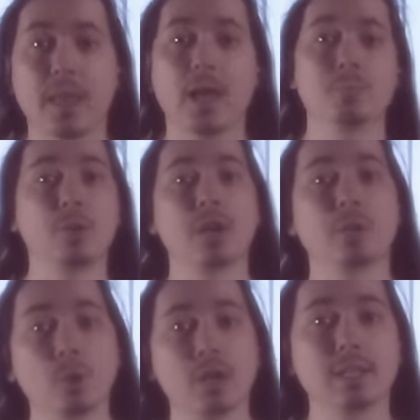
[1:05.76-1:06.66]
And by
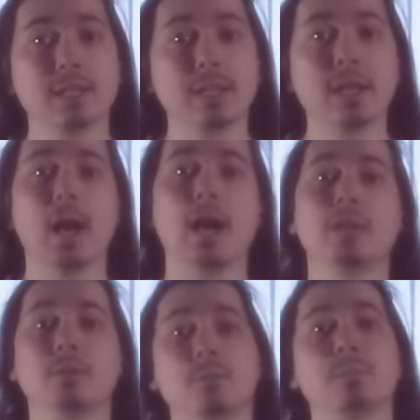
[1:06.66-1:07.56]
quality, I
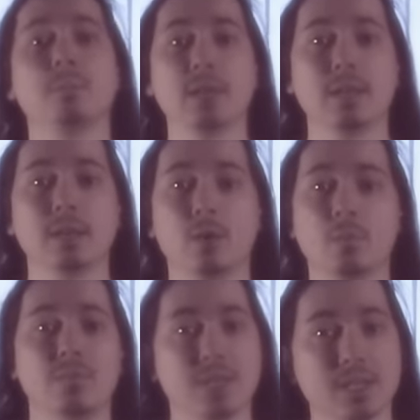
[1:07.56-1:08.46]
don't mean
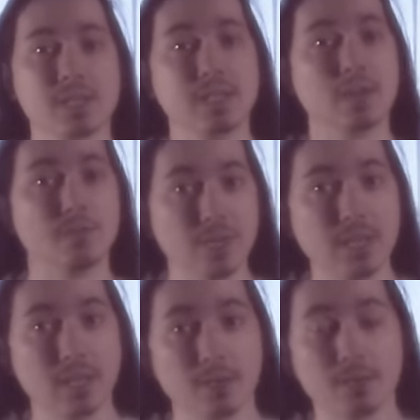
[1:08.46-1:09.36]
obviously the
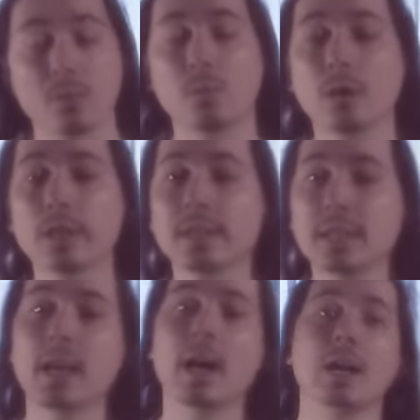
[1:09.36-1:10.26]
video
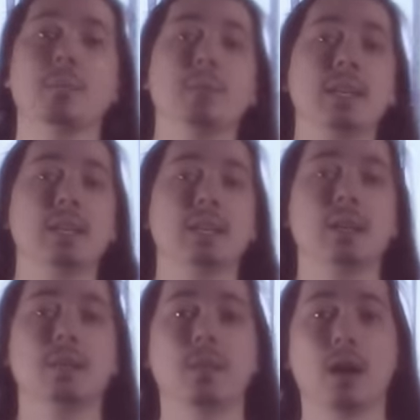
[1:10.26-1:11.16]
quality, I mean
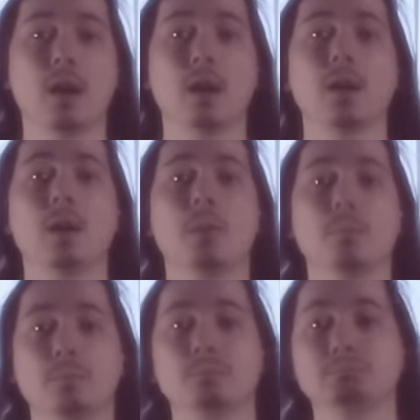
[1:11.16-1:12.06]
the
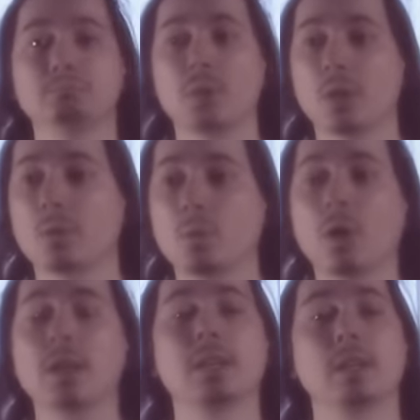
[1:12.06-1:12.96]

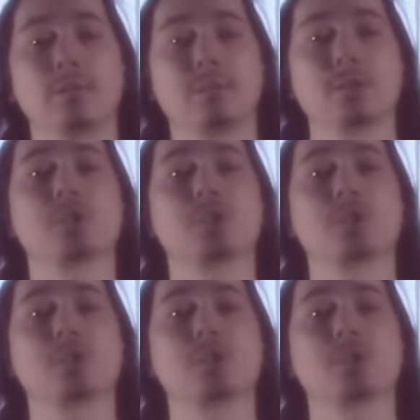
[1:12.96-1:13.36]
quality of the